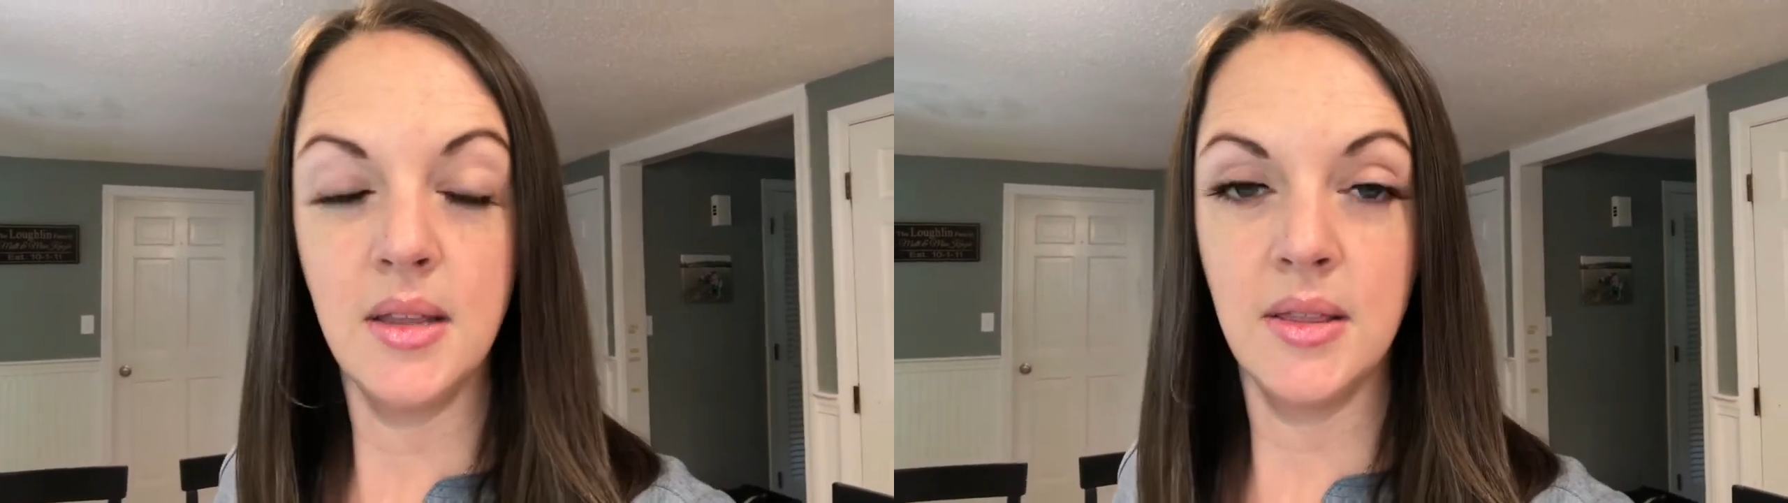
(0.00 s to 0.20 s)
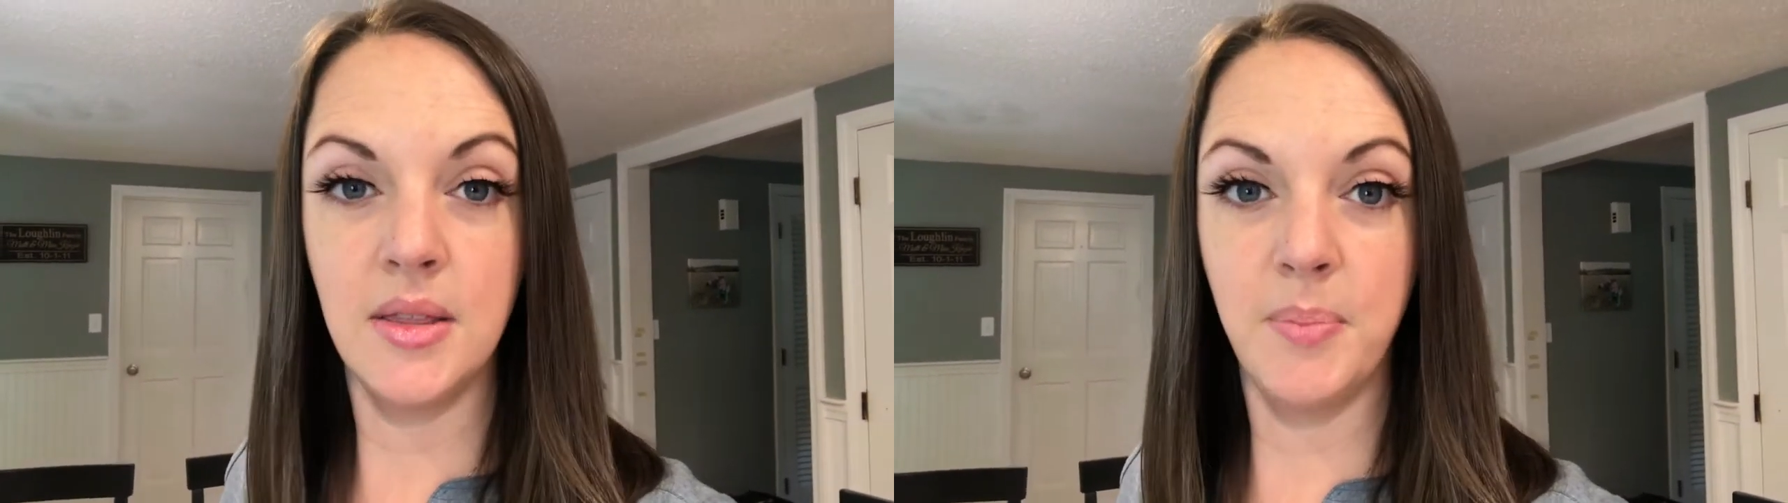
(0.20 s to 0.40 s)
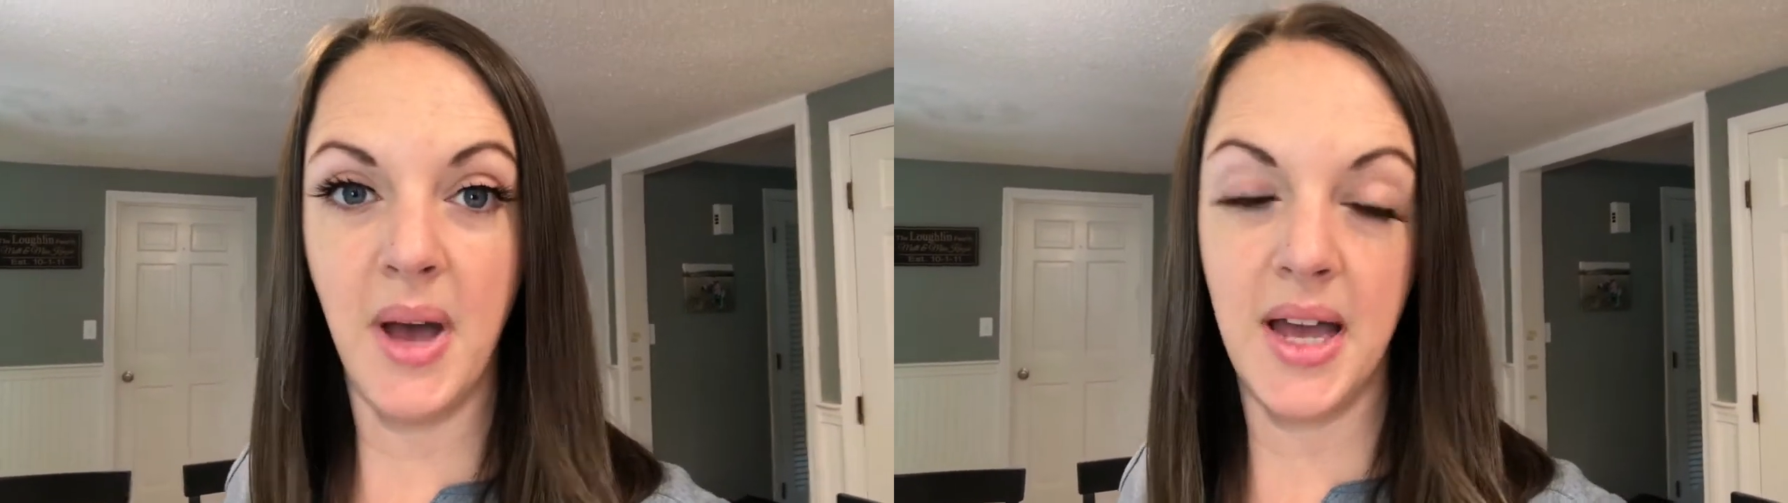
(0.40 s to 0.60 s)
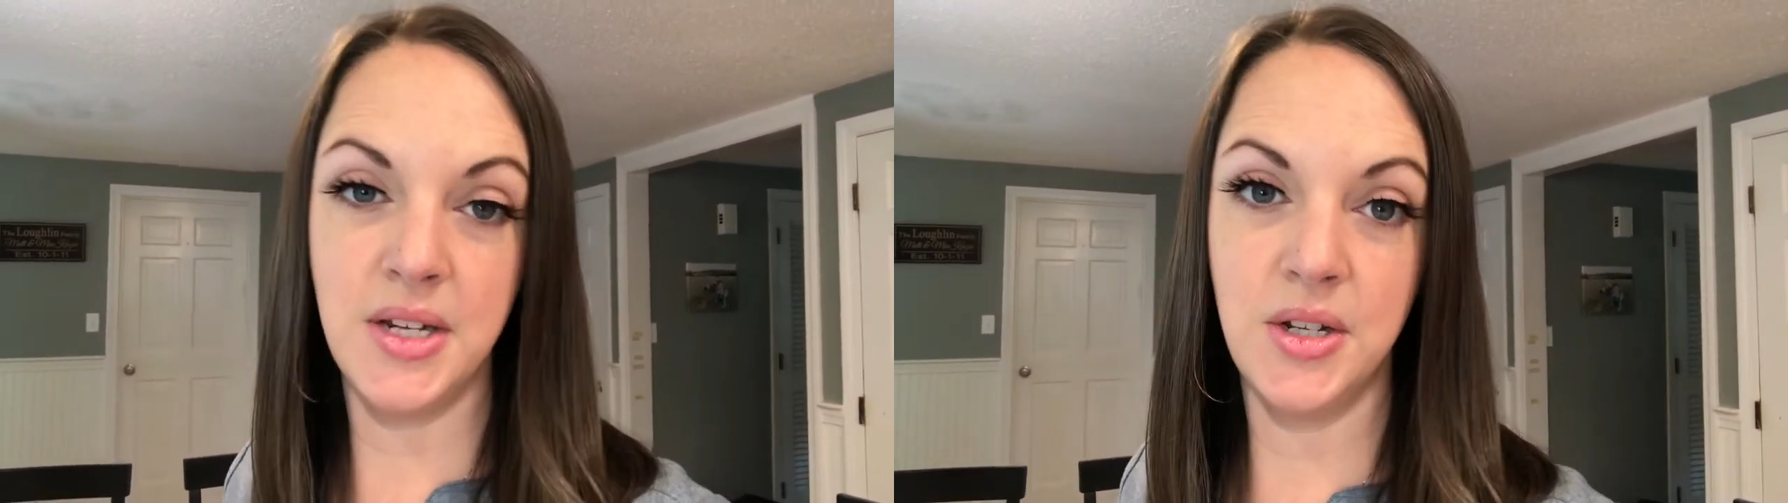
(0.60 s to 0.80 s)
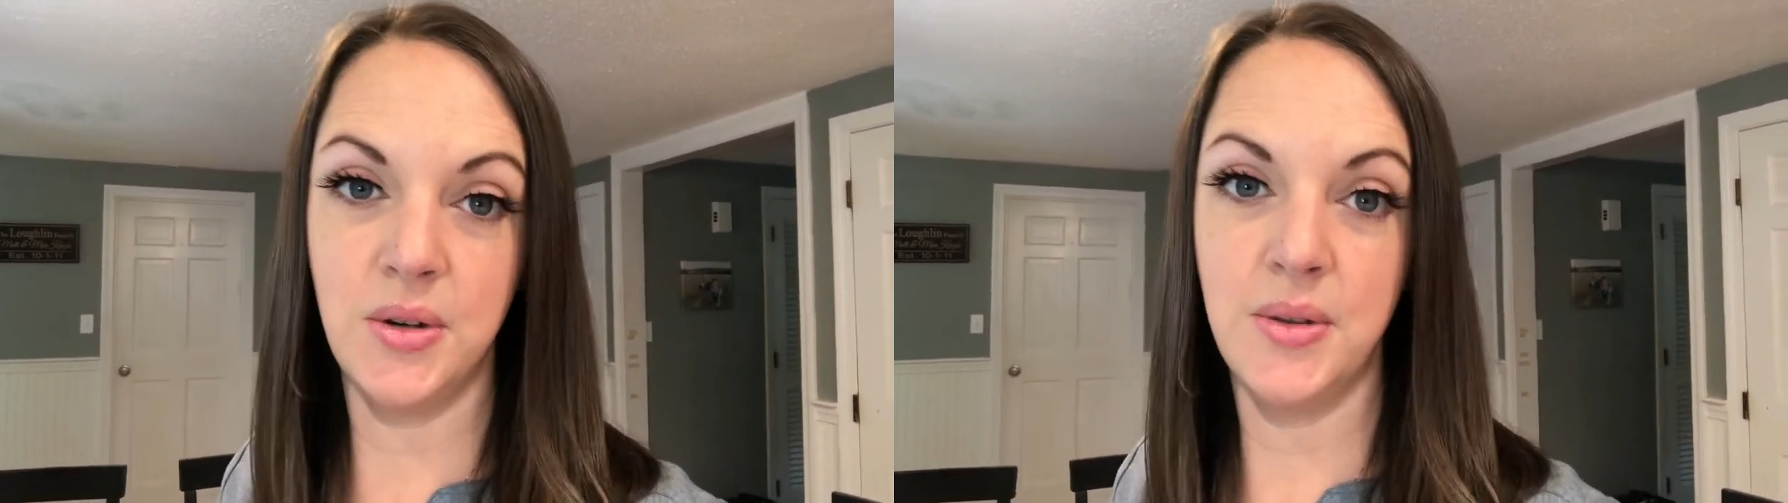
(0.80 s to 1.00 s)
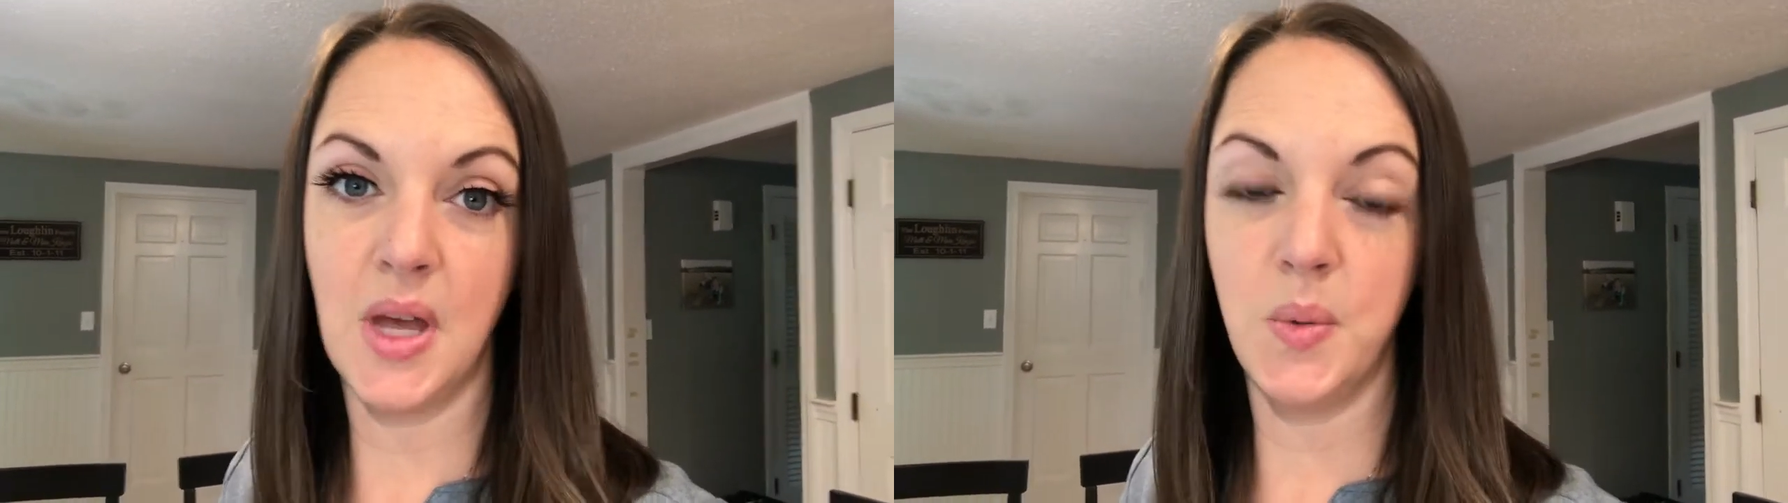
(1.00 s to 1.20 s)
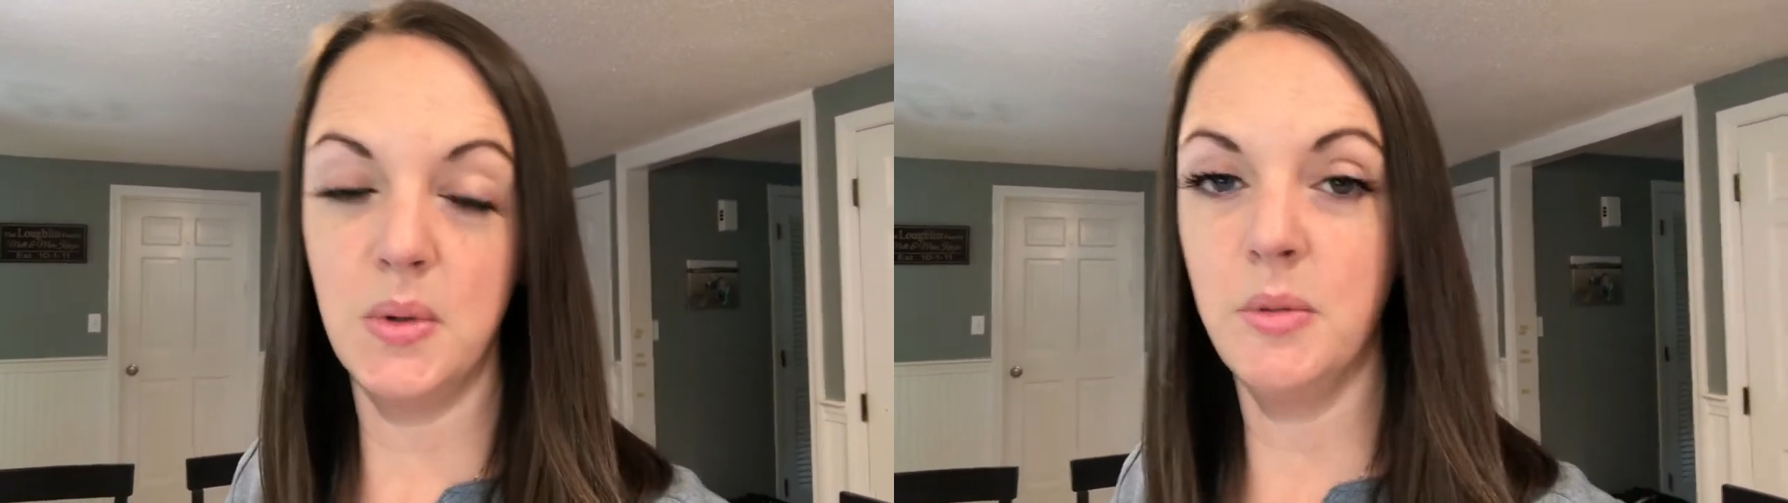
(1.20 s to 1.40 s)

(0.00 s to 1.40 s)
the pie dough that we will